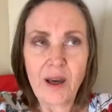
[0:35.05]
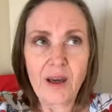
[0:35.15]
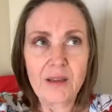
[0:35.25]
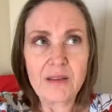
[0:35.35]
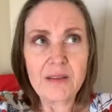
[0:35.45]

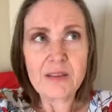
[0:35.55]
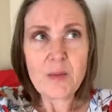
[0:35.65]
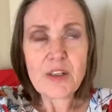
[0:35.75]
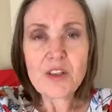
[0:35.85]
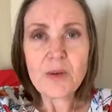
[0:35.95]
and
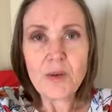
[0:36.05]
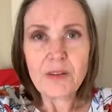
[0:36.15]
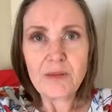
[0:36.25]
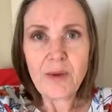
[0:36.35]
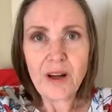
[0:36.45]
especially
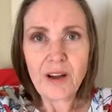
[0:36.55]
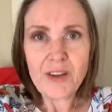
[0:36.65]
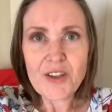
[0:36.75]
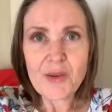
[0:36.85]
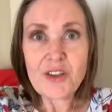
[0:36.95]
with my
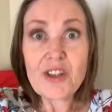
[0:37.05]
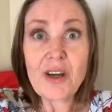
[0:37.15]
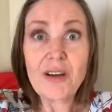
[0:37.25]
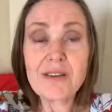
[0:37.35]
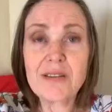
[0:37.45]
clients who are
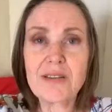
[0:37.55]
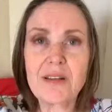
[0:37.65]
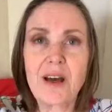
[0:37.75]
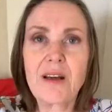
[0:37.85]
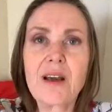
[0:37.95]
just
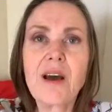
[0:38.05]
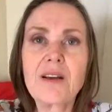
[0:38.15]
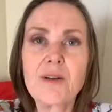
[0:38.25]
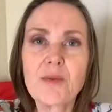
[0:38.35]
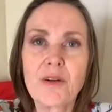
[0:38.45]
starting out
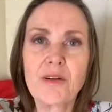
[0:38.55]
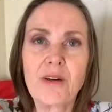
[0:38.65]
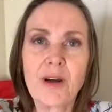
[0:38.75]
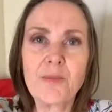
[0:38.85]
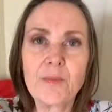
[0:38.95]
in a
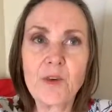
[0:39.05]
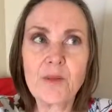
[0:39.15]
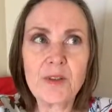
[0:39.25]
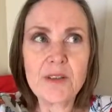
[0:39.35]
program with me.